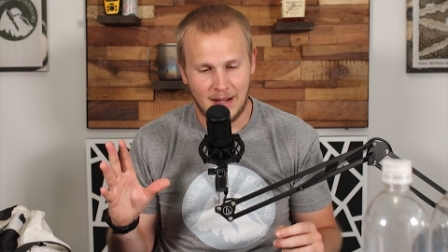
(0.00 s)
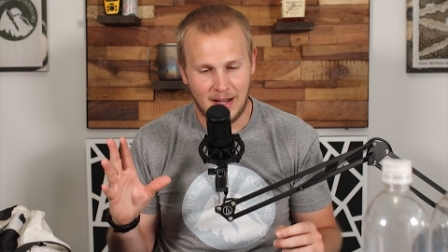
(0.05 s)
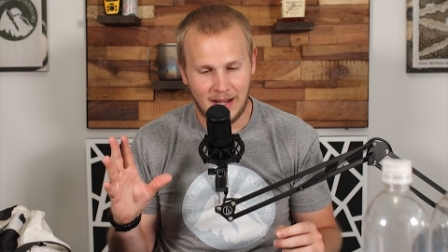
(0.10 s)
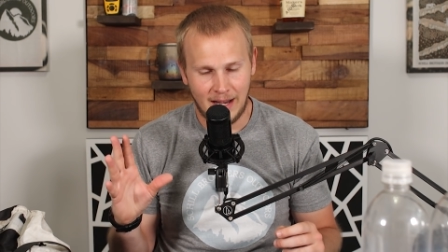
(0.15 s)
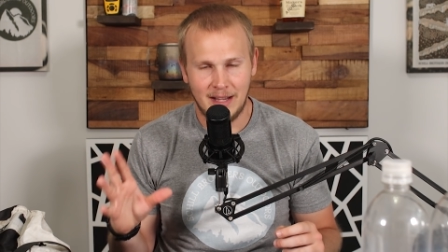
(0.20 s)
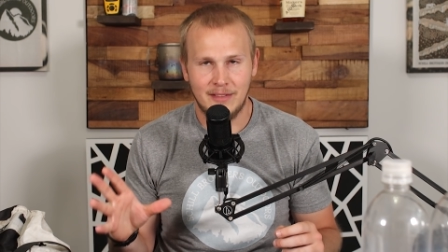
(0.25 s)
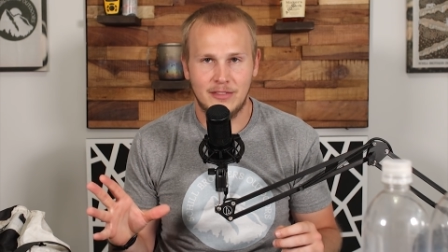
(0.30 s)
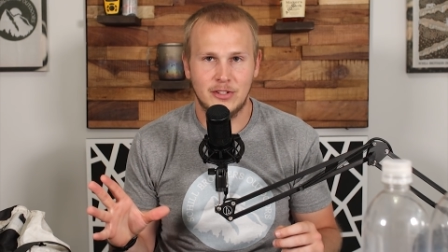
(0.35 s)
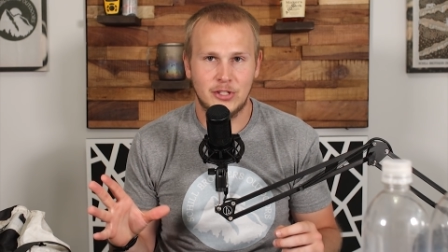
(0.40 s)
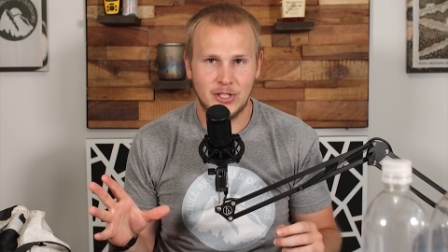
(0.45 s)

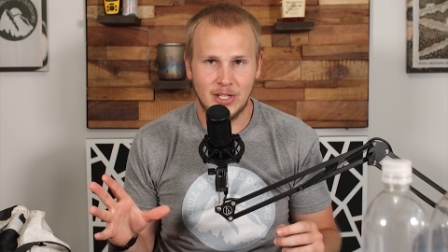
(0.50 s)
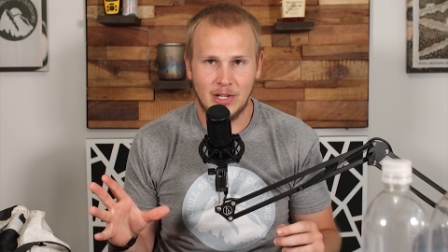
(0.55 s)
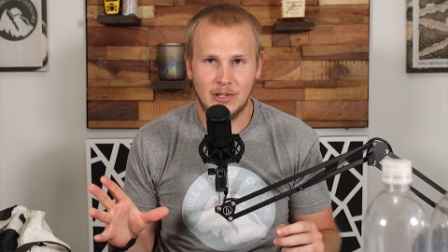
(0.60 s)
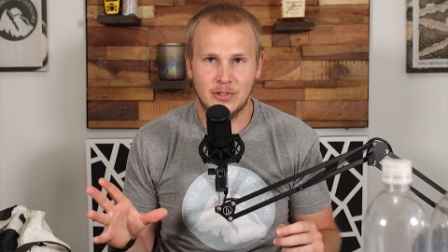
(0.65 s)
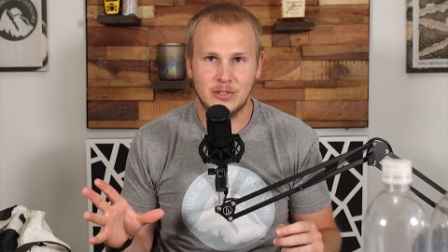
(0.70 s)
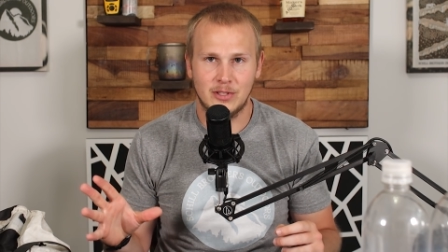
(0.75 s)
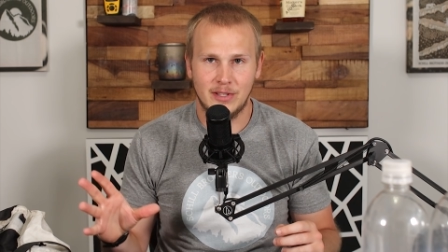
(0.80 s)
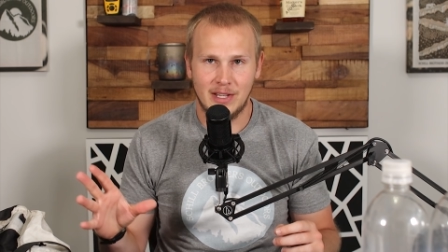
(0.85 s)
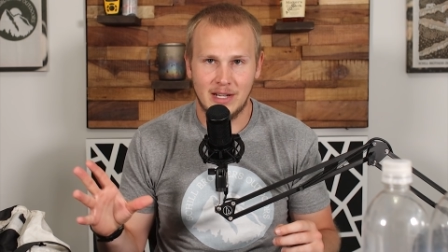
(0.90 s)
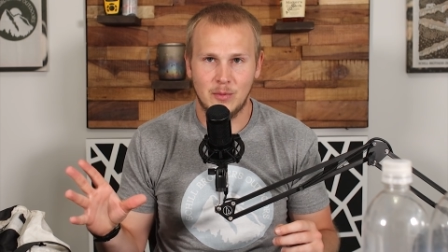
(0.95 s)
I have a
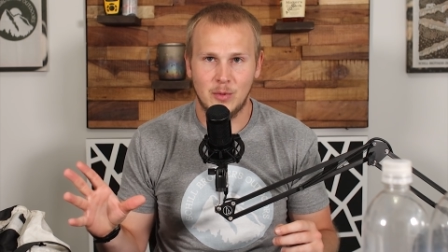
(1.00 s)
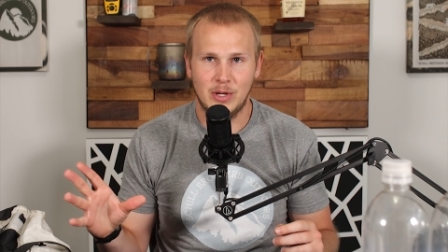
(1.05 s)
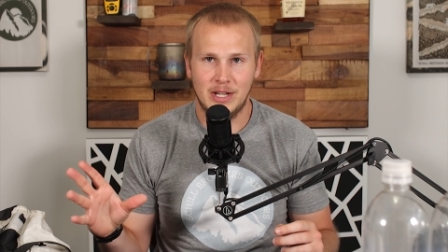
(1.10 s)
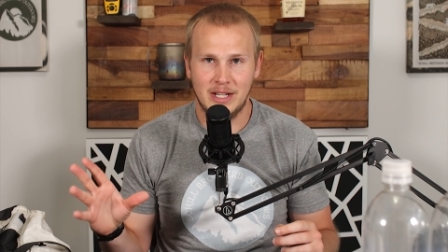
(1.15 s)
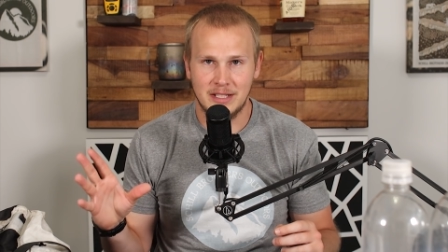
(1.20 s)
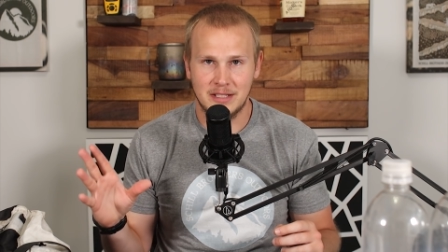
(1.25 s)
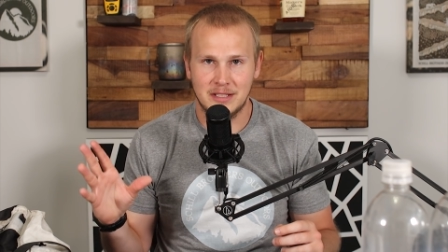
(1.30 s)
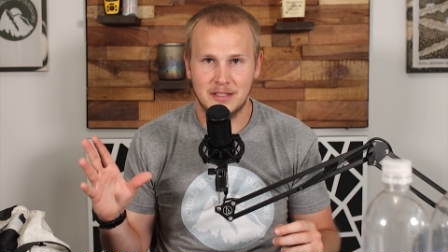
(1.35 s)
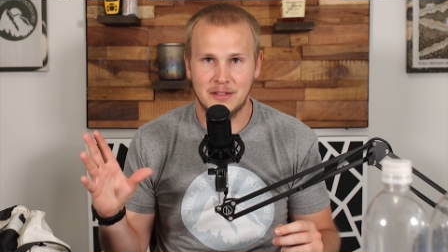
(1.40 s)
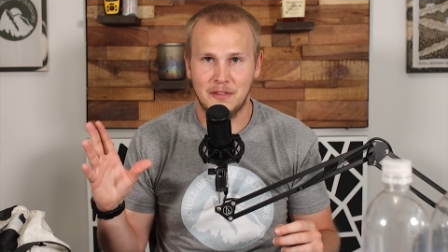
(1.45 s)
shelter that
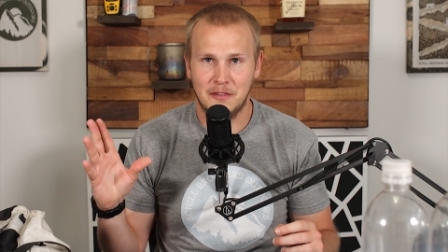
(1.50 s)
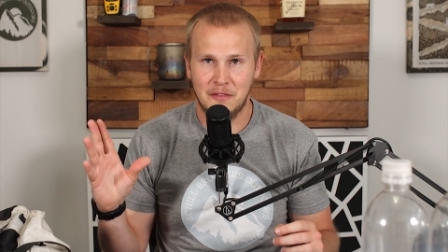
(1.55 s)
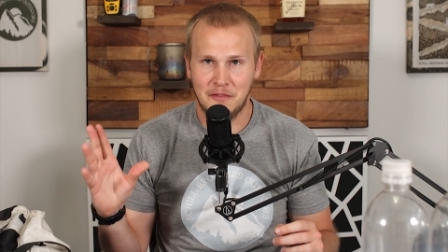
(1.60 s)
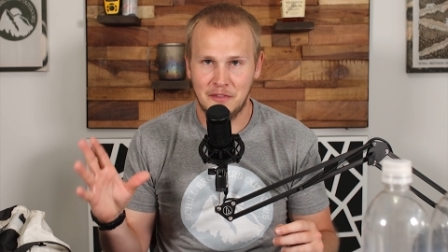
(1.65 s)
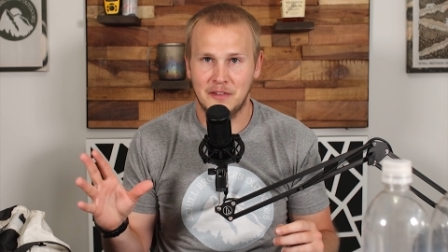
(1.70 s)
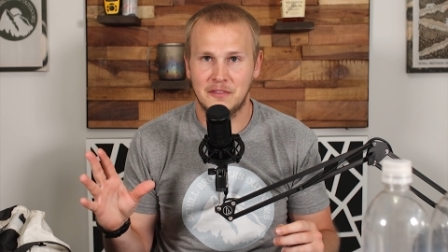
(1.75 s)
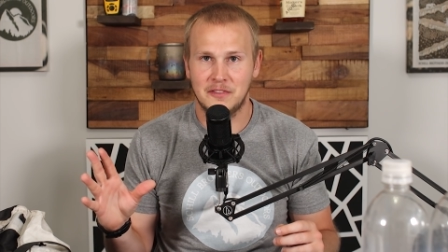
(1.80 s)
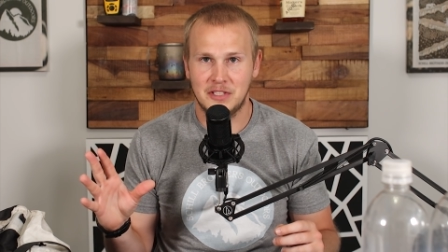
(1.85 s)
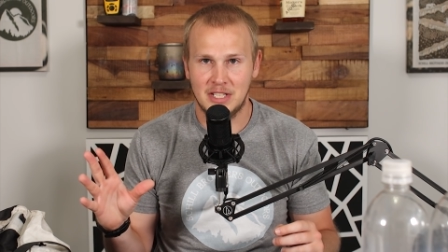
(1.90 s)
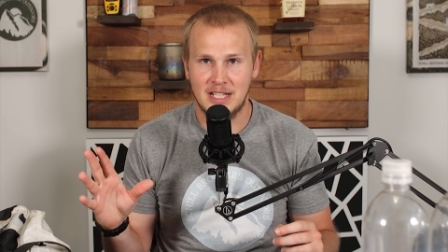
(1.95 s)
weighs
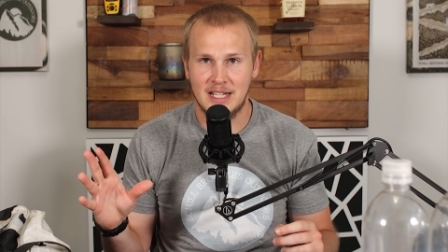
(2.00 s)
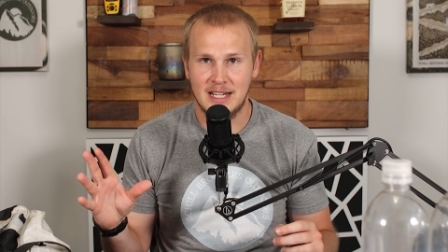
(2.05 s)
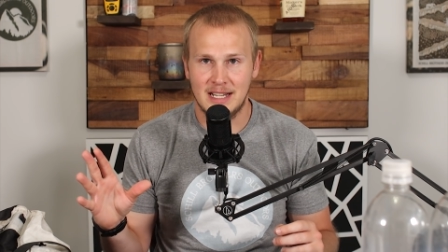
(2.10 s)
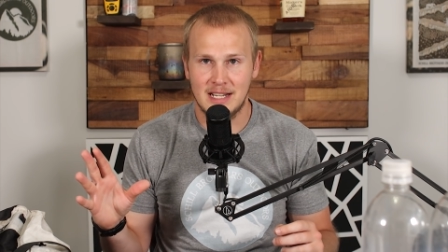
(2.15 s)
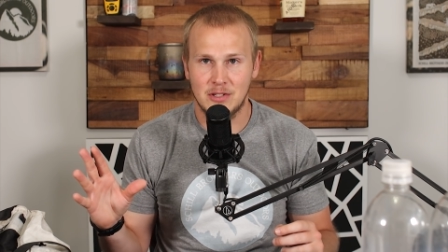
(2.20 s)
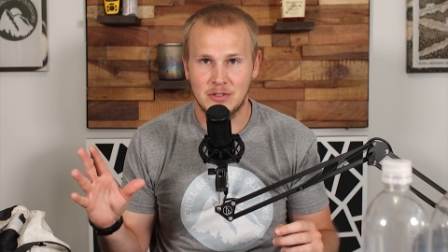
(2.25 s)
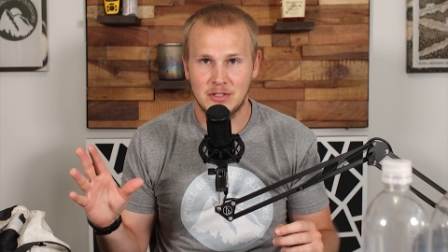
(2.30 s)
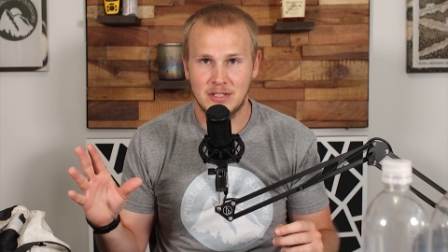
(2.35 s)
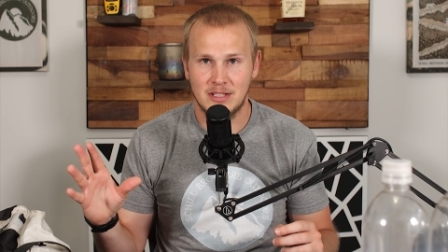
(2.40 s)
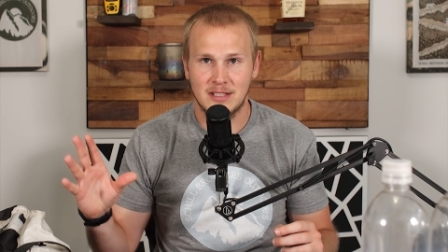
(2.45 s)
15
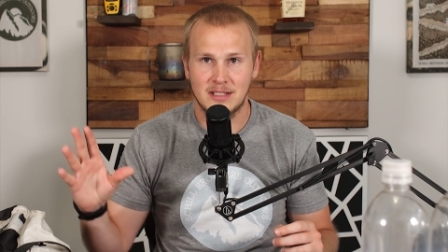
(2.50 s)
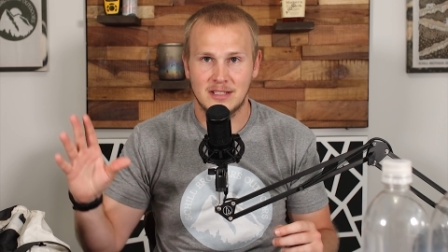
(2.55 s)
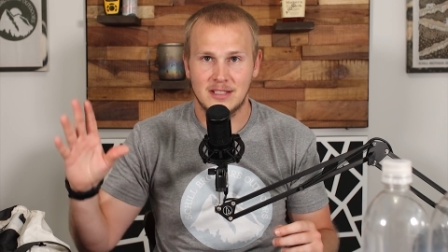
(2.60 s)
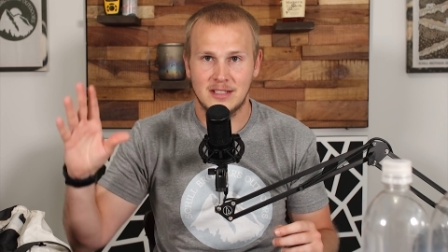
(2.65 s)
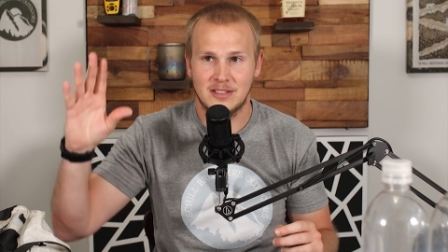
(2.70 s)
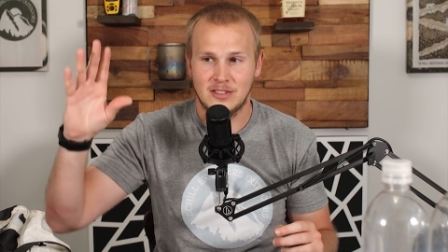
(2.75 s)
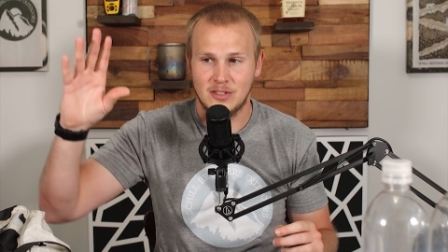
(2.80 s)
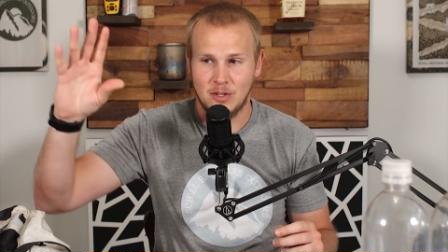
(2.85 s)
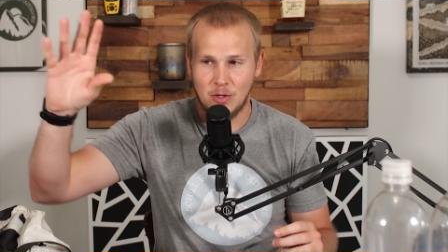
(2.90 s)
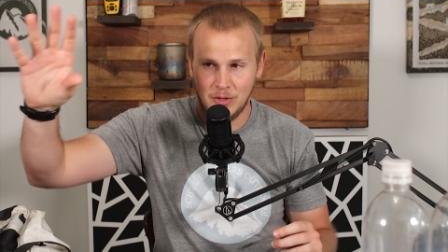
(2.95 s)
ounces.
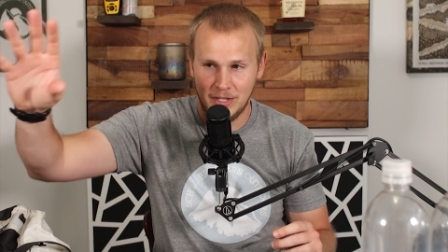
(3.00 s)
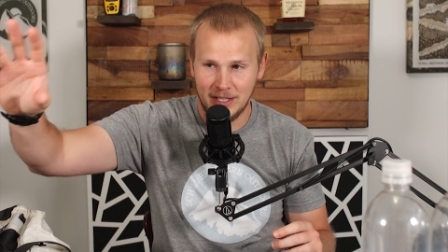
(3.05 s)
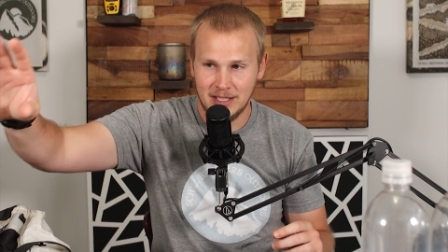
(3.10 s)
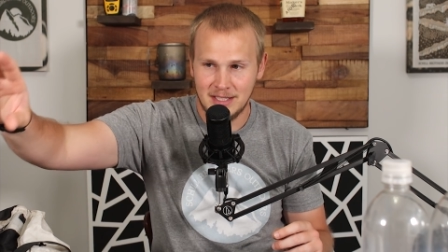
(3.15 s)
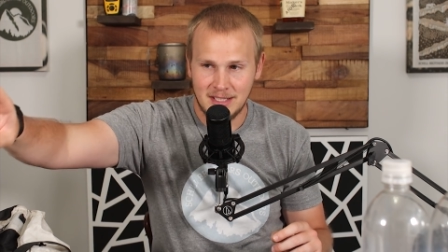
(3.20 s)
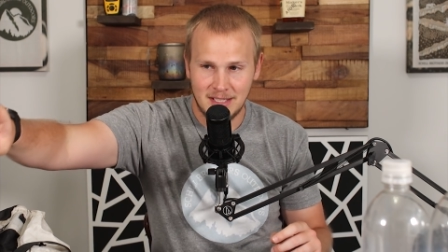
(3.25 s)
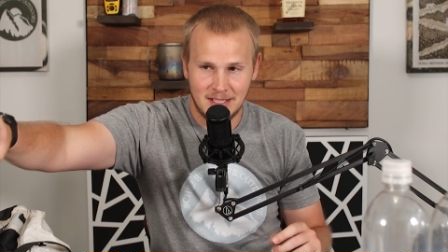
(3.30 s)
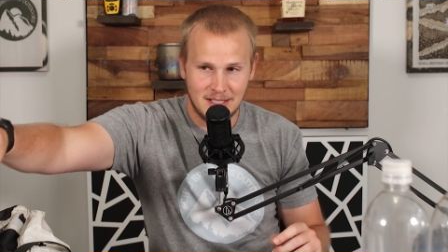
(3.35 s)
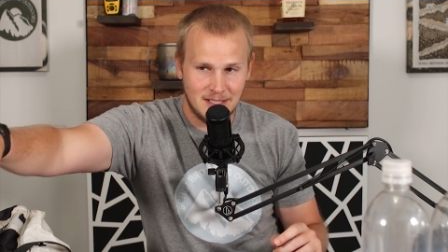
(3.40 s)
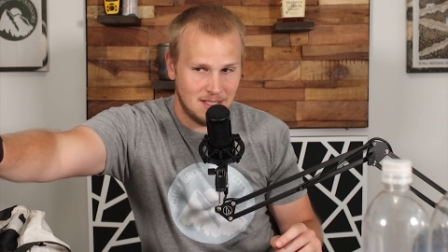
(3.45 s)
So
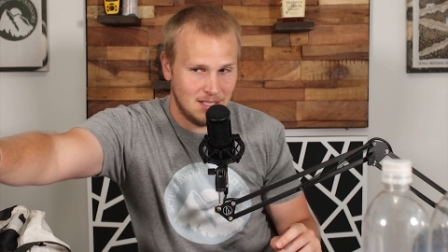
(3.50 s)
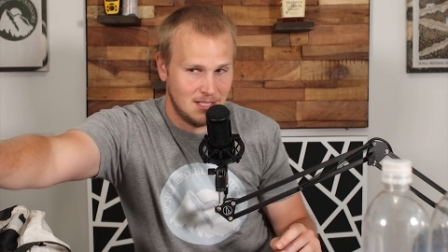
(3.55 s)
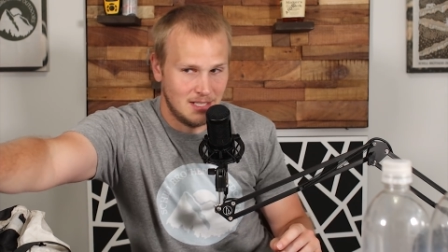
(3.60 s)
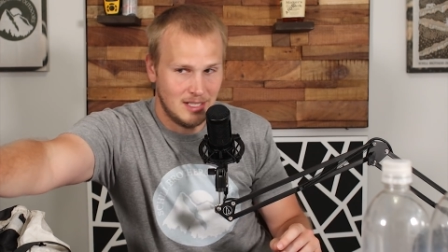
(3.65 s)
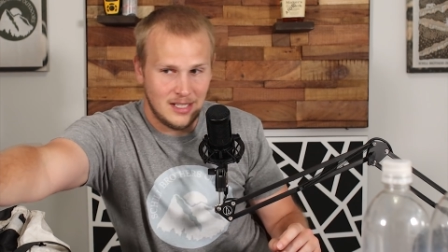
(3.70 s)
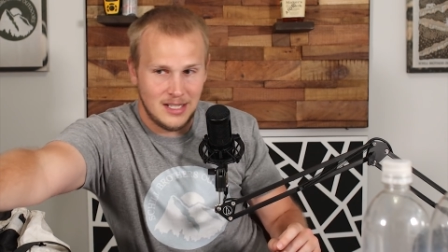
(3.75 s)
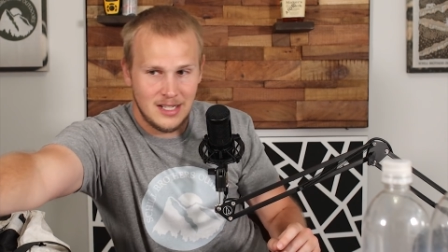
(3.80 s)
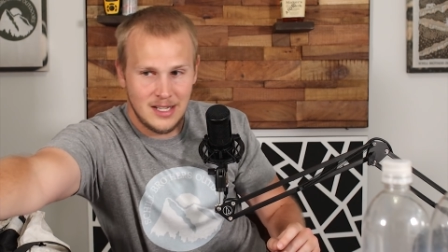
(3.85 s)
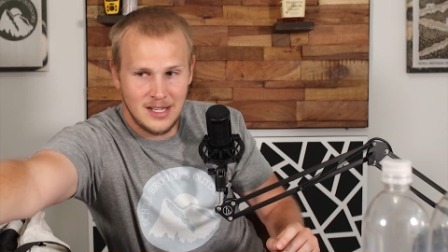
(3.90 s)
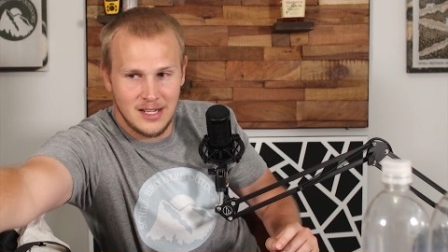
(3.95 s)
this is
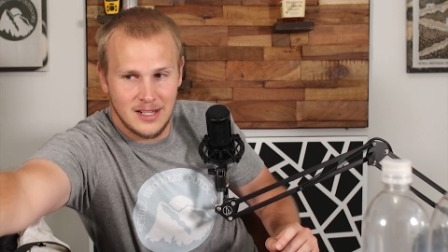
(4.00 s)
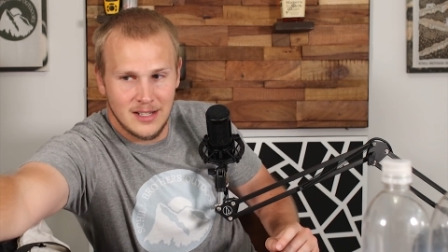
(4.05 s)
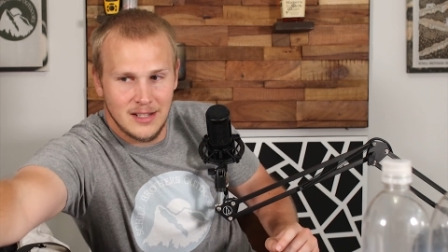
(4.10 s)
the